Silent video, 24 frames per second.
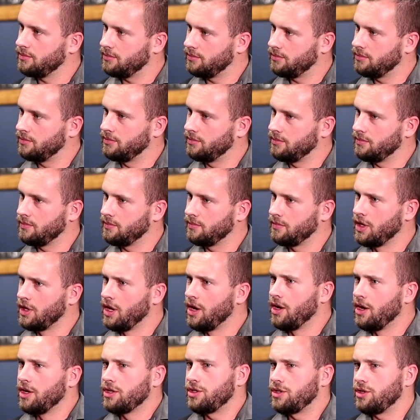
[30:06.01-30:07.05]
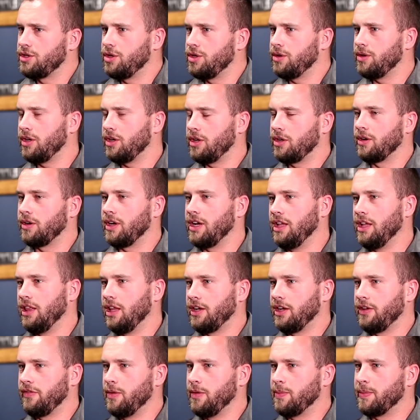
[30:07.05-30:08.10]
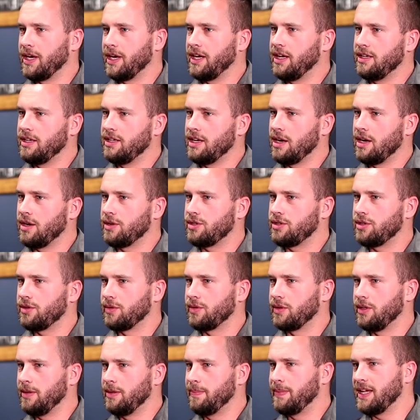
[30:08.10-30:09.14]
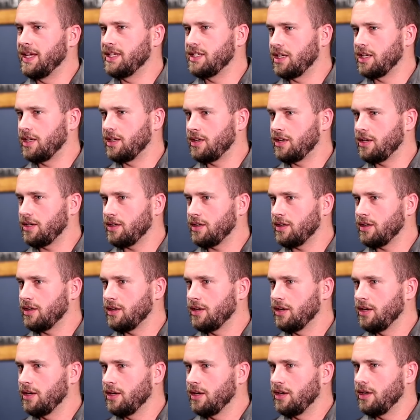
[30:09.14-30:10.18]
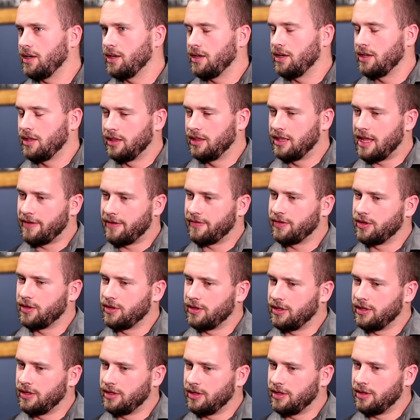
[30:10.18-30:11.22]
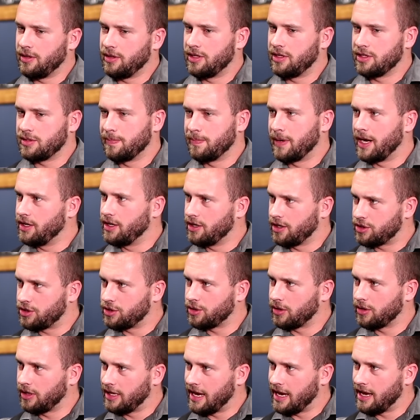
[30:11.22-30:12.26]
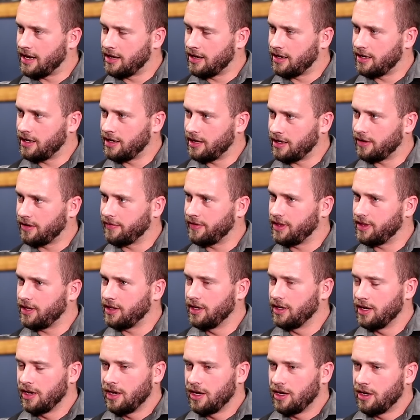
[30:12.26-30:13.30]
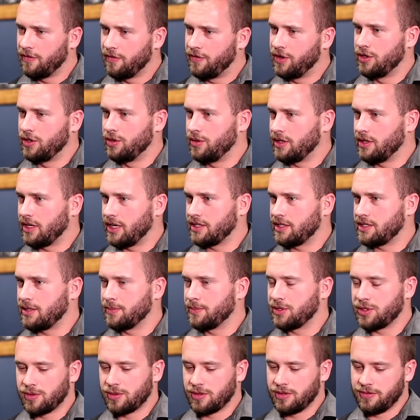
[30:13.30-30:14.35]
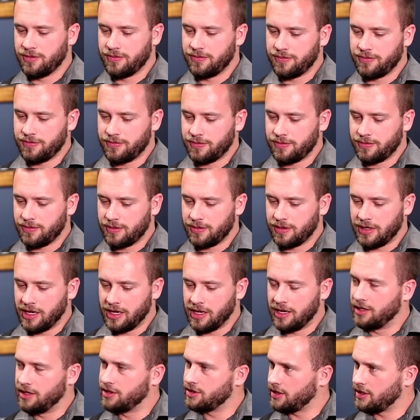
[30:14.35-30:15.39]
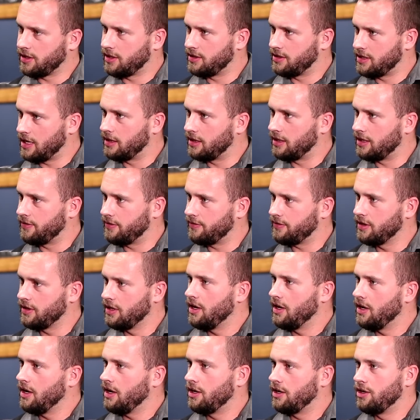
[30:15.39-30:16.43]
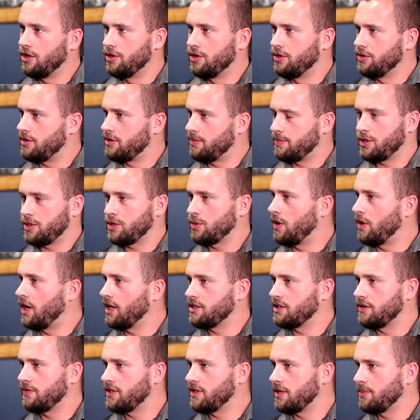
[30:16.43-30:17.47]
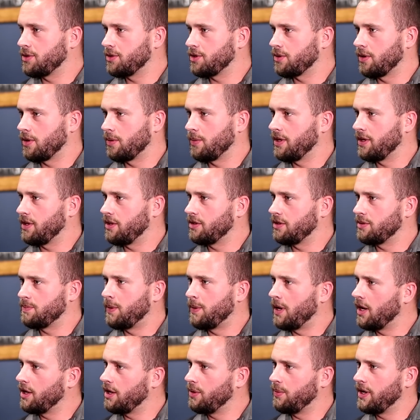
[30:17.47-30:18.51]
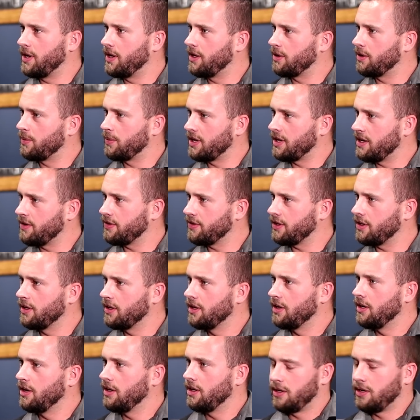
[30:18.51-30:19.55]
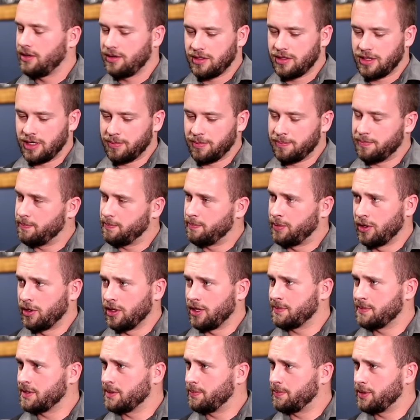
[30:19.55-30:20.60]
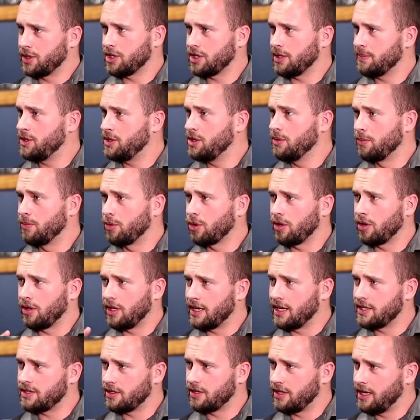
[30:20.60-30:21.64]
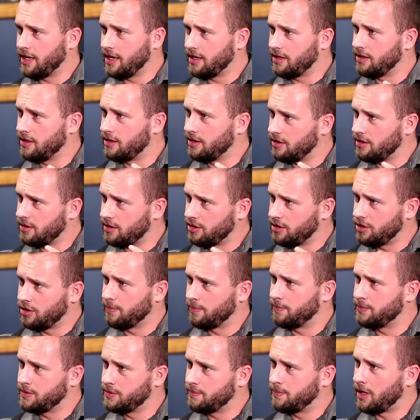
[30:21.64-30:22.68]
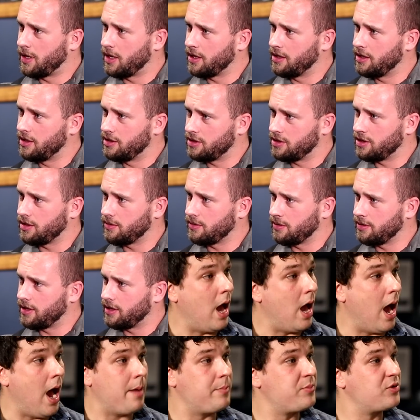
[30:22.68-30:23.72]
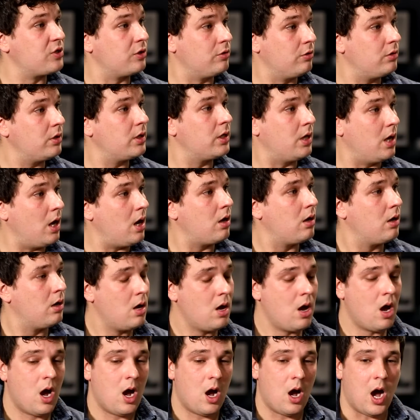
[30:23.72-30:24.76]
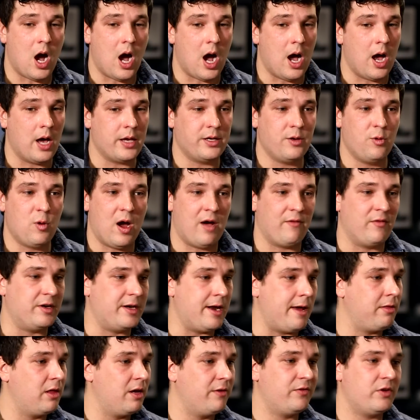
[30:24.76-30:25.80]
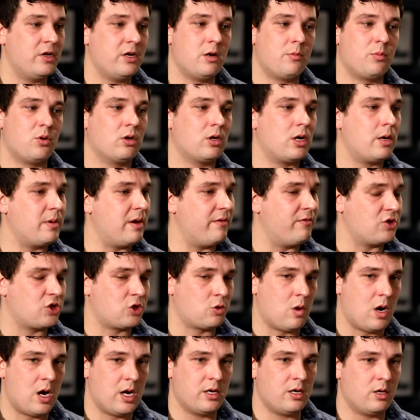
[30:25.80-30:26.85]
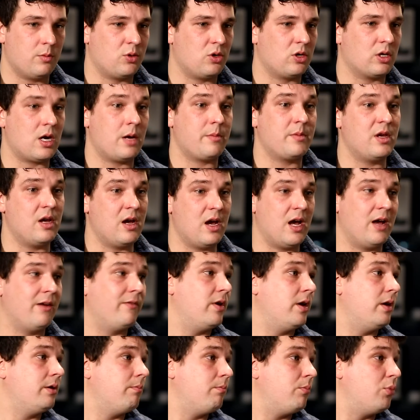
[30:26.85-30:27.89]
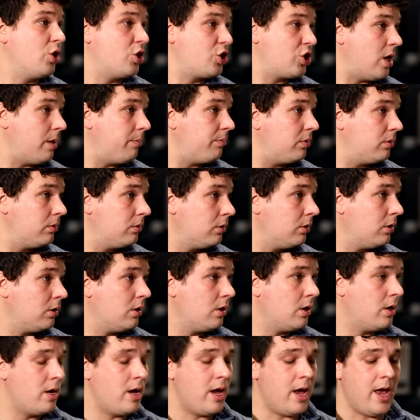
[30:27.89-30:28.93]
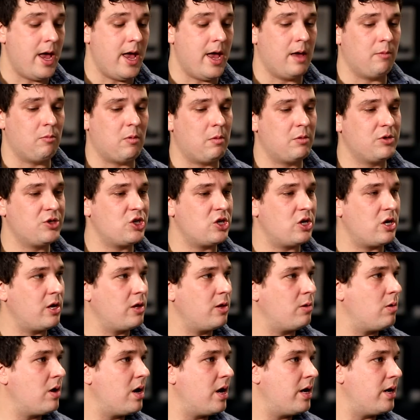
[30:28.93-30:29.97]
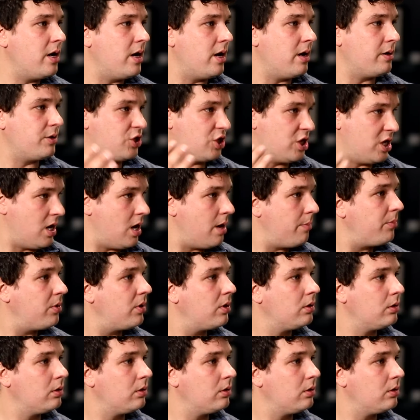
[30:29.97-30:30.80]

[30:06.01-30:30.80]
Mm-hmm. So to a degree, like if you break it down to a really basic level, and this might not totally hit everything, if you're doing like some sort of a hinge, like a deadlift, and you're doing some squats of some sort, whether it's body weight or whatever, like pull-ups and push-ups, you more or less are hitting your body in general. Absolutely, yeah. You have a deadlift in your program, you have a squat in your program, you have a push-up, and what was your other one? Chin-up?